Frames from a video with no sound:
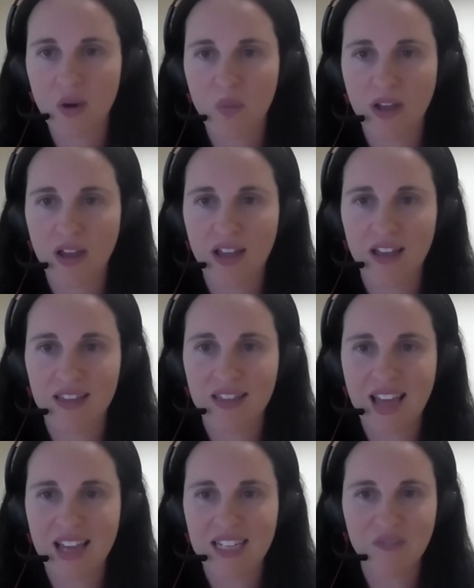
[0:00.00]
where
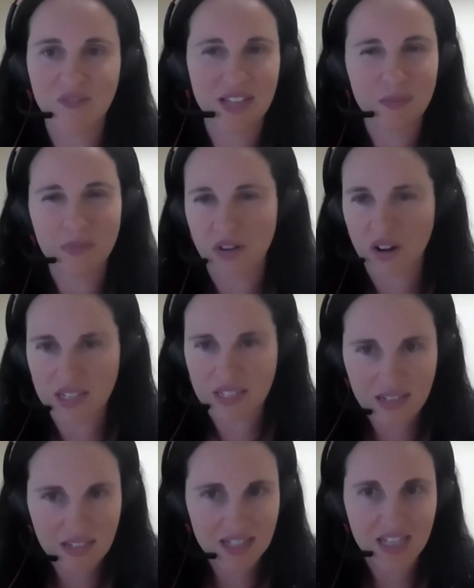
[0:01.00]
they develop their
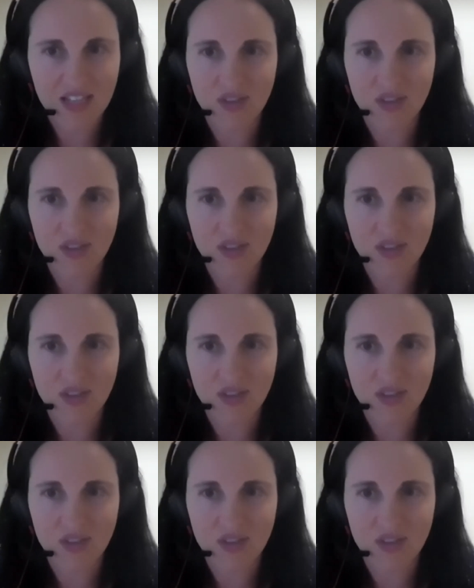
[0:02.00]
identity